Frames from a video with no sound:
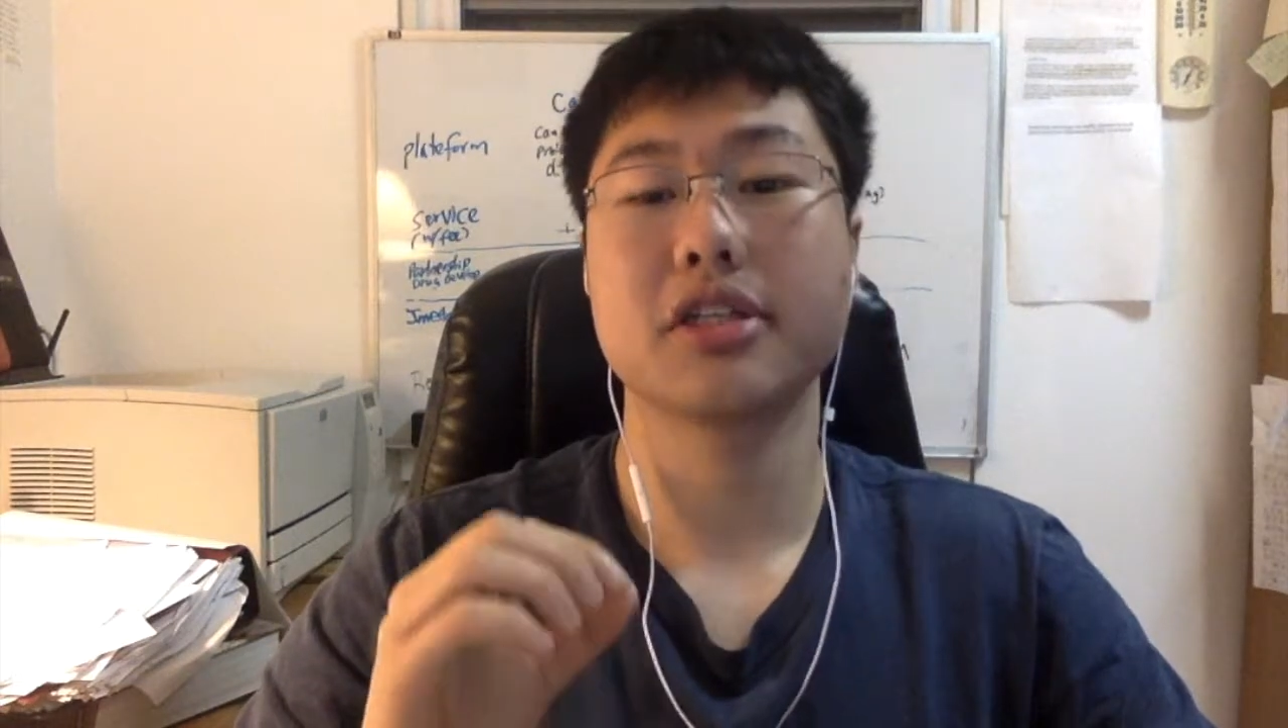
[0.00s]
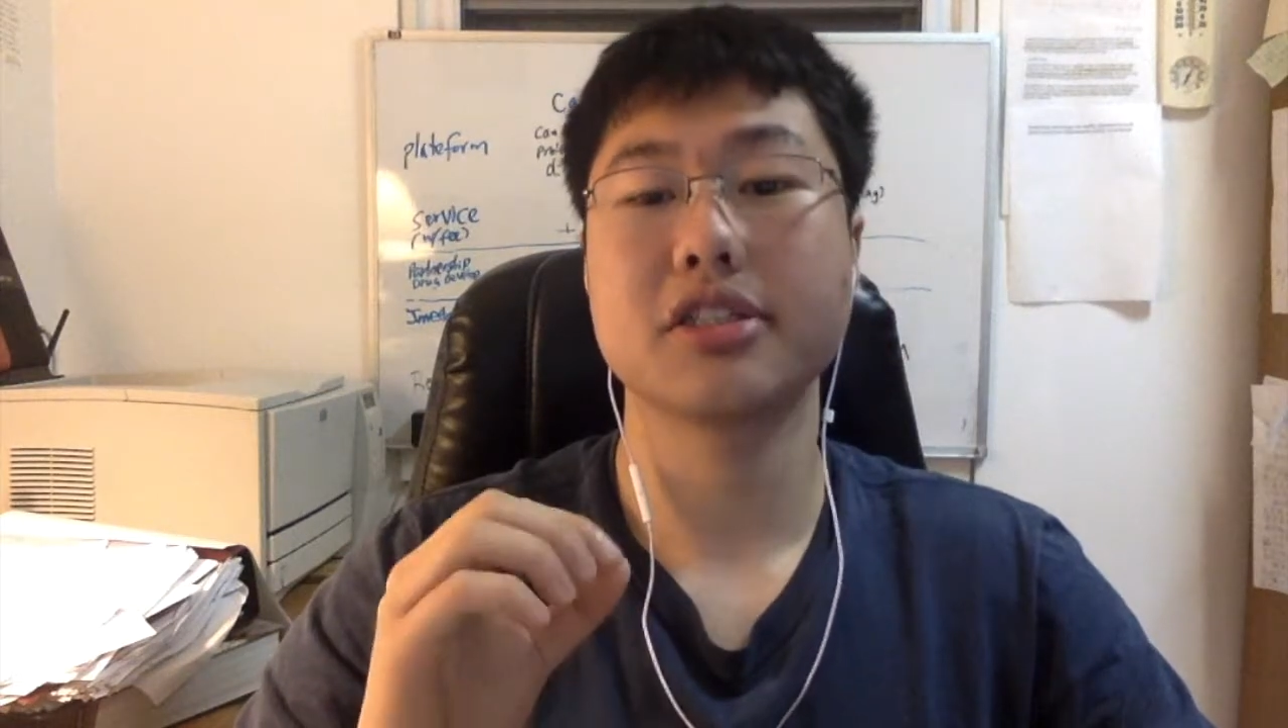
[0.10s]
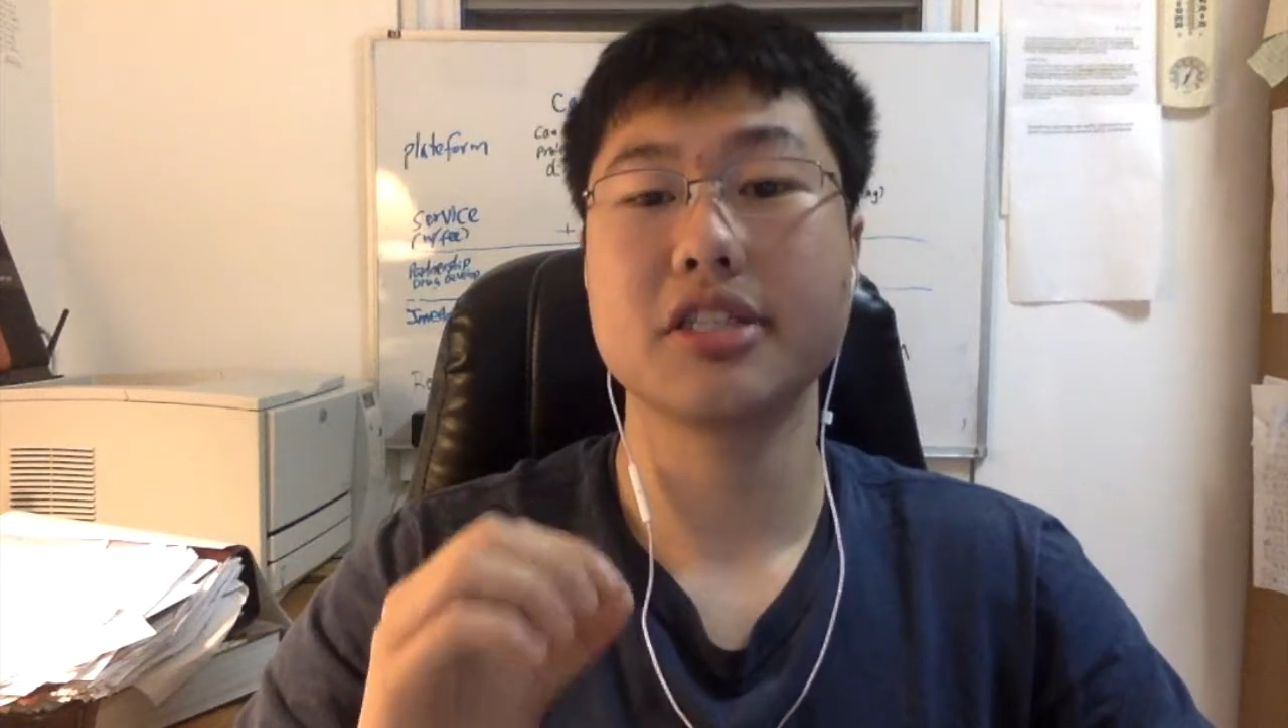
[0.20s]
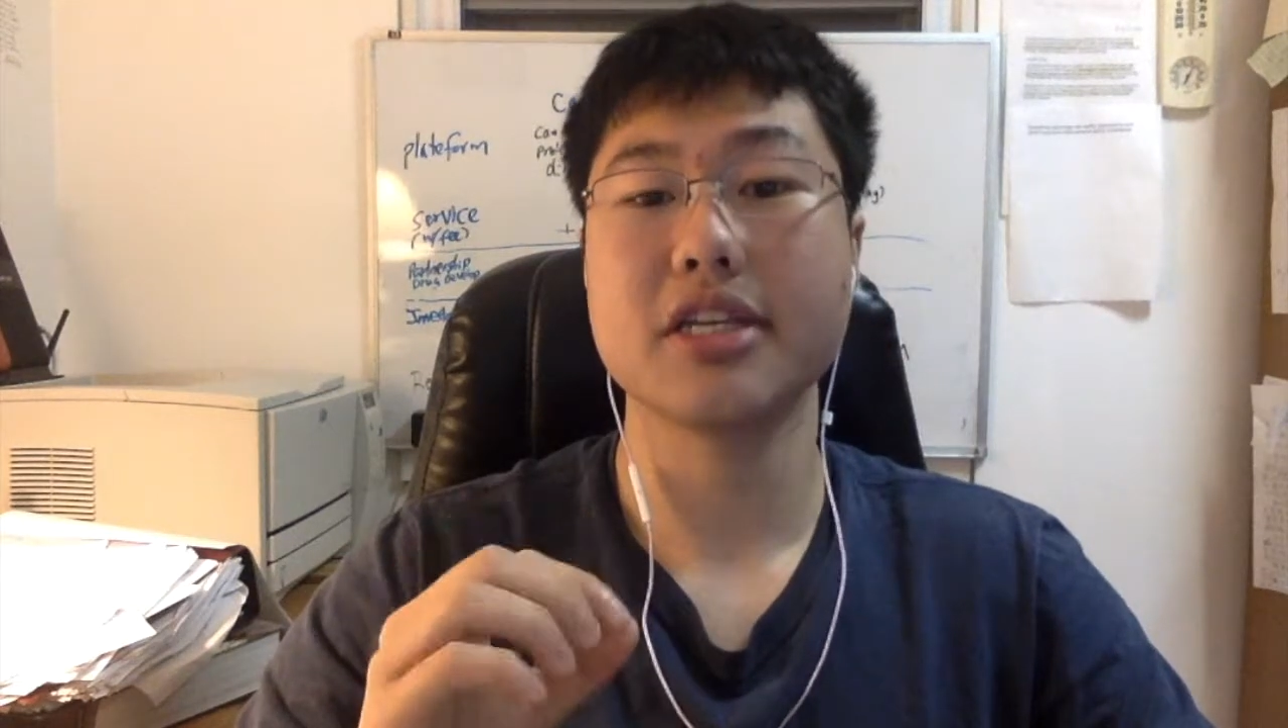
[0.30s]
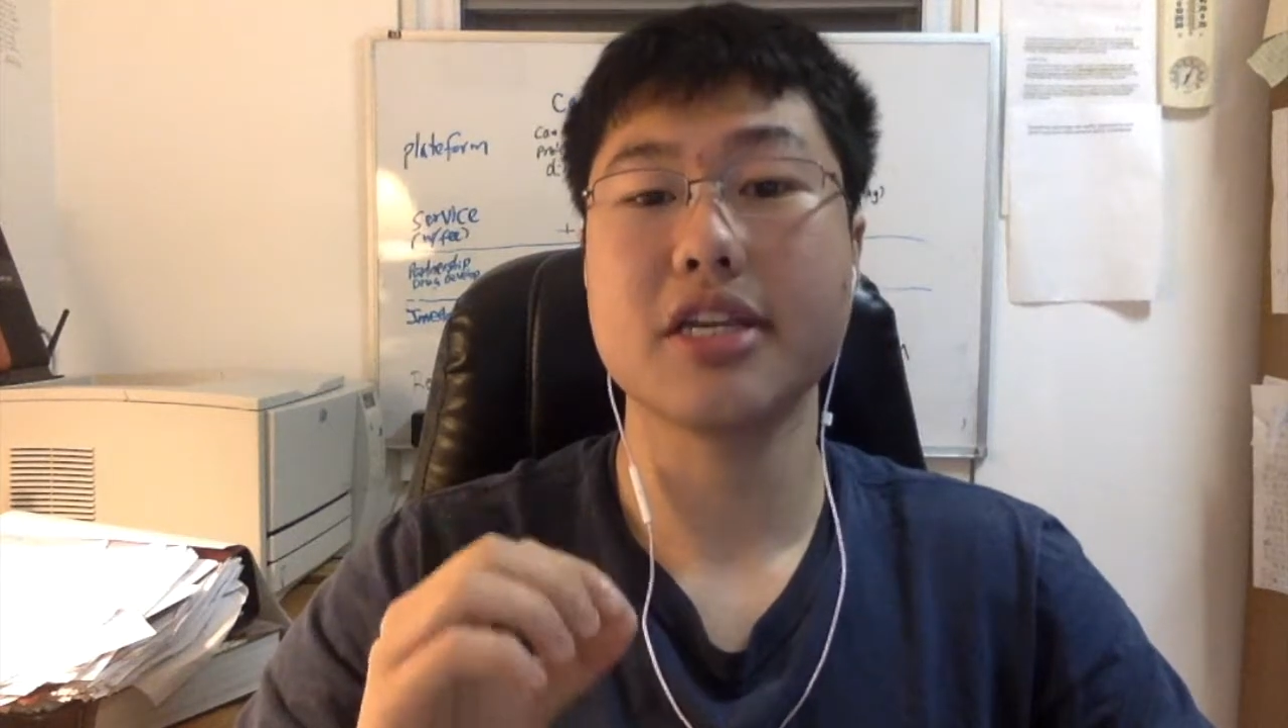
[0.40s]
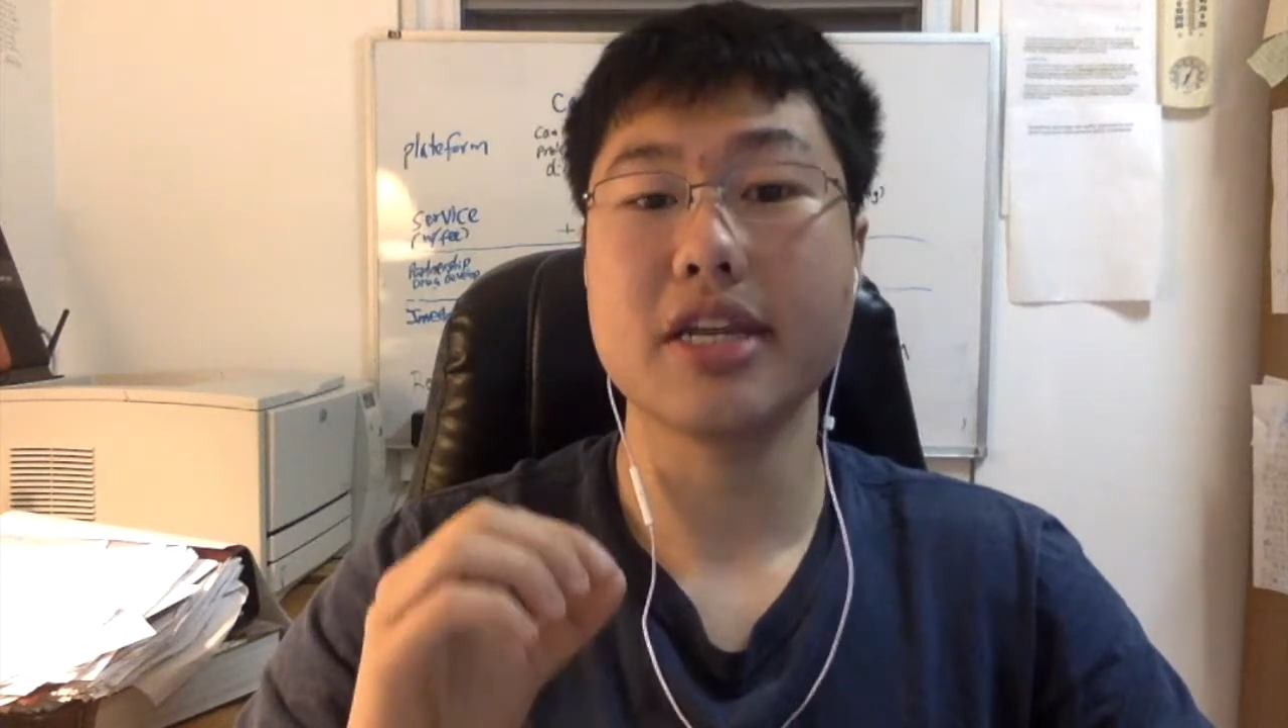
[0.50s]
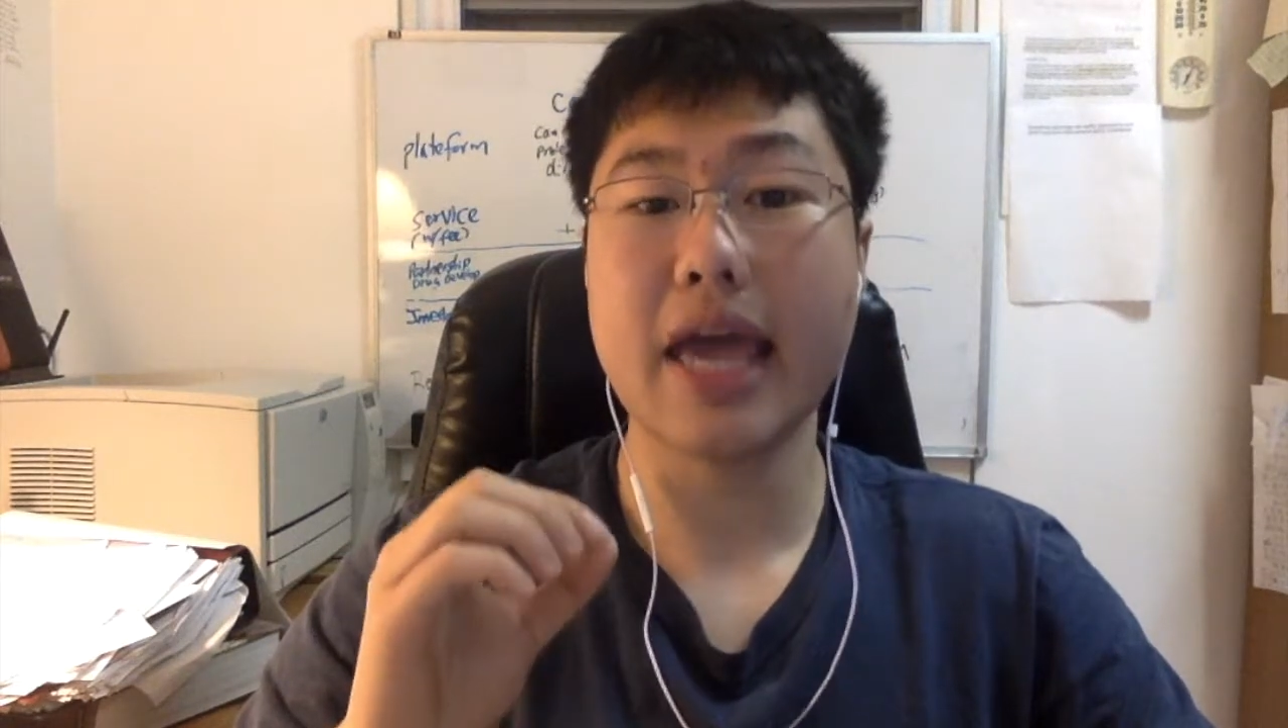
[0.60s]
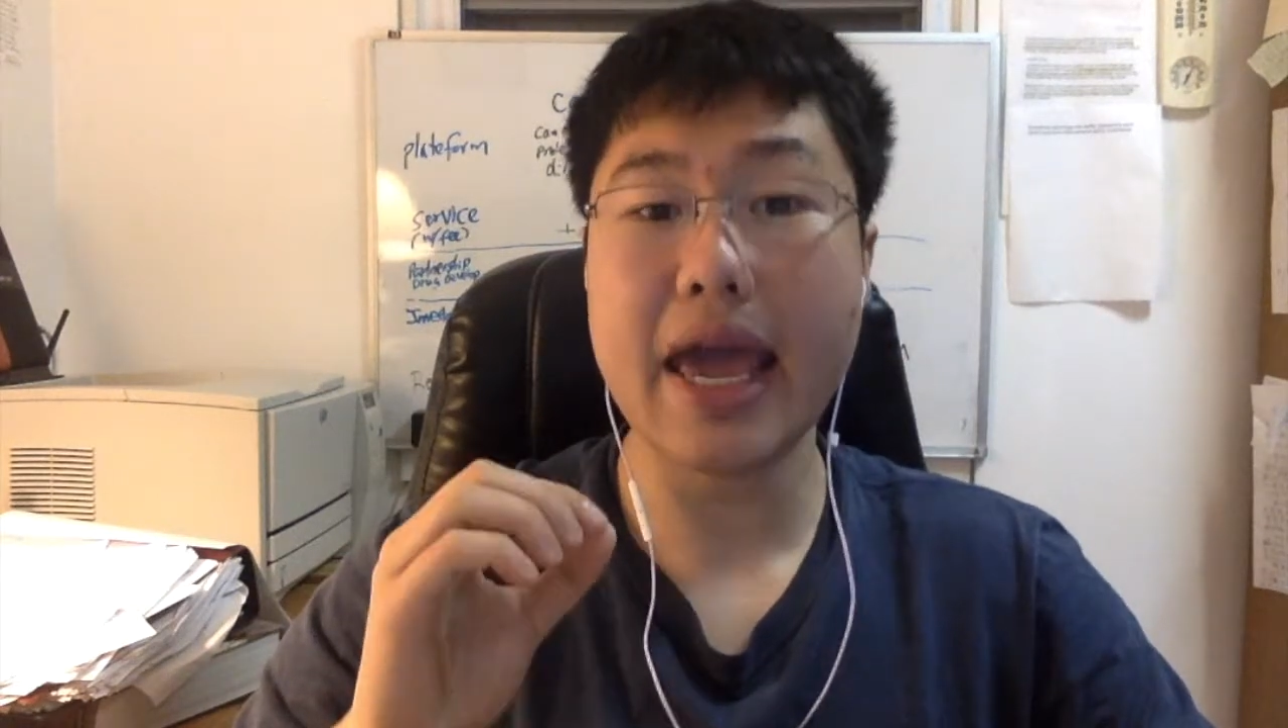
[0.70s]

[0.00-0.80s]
is needed in